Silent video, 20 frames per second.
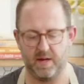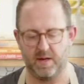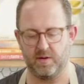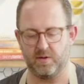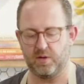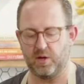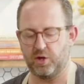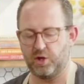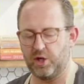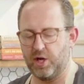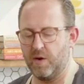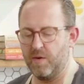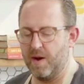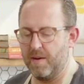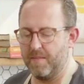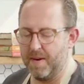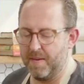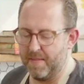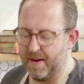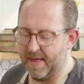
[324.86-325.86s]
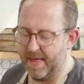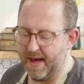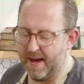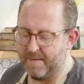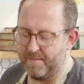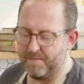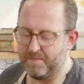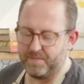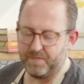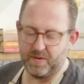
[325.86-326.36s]
So I'll show you what I mean by that.
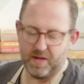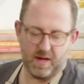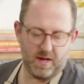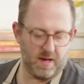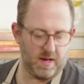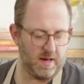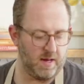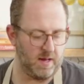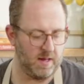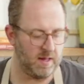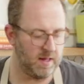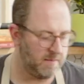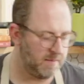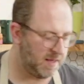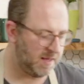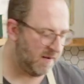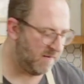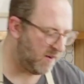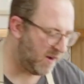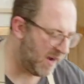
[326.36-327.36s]
Let's see if you